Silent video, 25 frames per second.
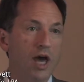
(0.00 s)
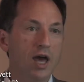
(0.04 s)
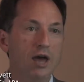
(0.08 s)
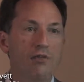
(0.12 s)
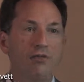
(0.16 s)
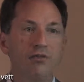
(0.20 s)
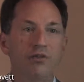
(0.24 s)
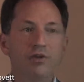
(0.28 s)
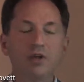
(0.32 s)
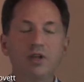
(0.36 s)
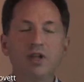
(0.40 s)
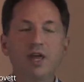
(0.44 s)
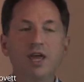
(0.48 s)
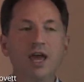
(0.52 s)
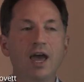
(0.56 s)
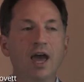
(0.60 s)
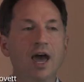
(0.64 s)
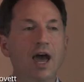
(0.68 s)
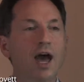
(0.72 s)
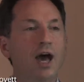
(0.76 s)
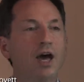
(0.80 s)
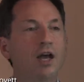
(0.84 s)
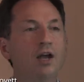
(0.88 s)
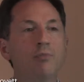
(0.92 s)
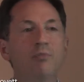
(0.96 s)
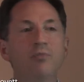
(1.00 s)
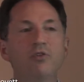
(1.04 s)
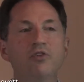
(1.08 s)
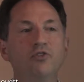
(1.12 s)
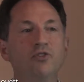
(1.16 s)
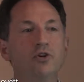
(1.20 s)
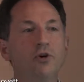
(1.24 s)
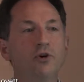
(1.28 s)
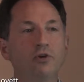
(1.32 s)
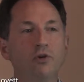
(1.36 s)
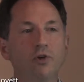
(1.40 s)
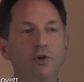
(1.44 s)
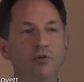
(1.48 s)
And then they add up the
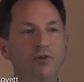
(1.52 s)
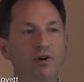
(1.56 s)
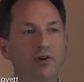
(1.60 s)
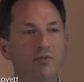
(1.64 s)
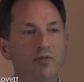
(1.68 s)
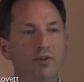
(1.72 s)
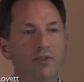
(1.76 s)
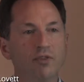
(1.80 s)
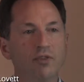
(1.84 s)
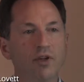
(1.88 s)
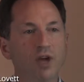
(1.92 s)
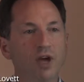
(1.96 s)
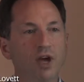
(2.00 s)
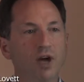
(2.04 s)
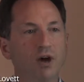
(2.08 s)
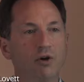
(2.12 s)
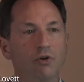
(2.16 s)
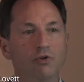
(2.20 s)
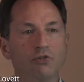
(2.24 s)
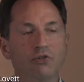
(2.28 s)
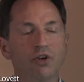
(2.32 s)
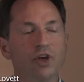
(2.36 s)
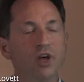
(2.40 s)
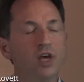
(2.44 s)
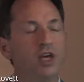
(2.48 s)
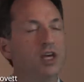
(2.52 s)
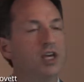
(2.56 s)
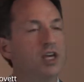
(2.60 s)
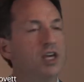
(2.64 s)
total of everything else.